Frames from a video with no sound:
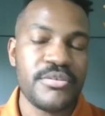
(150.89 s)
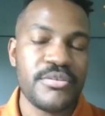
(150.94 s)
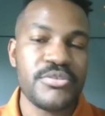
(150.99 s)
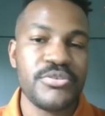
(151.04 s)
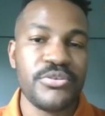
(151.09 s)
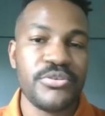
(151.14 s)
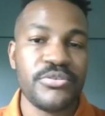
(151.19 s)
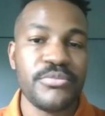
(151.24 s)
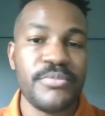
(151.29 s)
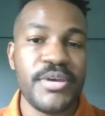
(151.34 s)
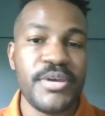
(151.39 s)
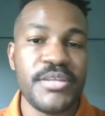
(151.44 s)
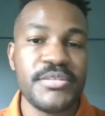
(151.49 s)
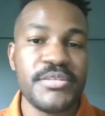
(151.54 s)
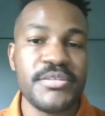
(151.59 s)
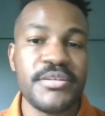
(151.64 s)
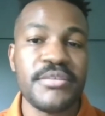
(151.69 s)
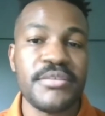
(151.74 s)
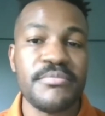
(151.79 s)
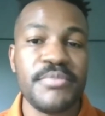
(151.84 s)
internal
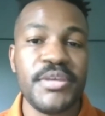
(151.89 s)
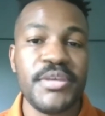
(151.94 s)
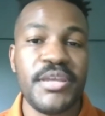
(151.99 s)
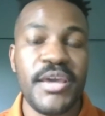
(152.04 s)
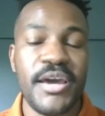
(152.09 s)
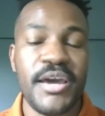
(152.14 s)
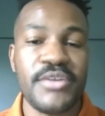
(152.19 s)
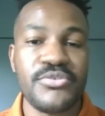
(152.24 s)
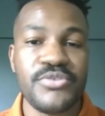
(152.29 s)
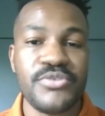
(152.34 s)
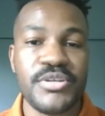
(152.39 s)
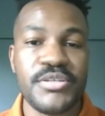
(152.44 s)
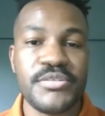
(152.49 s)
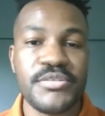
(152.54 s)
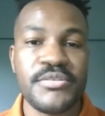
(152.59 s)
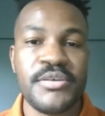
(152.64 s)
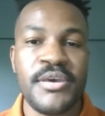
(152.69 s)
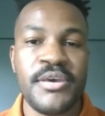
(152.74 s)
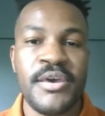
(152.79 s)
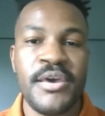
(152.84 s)
medicine, and pediatrics.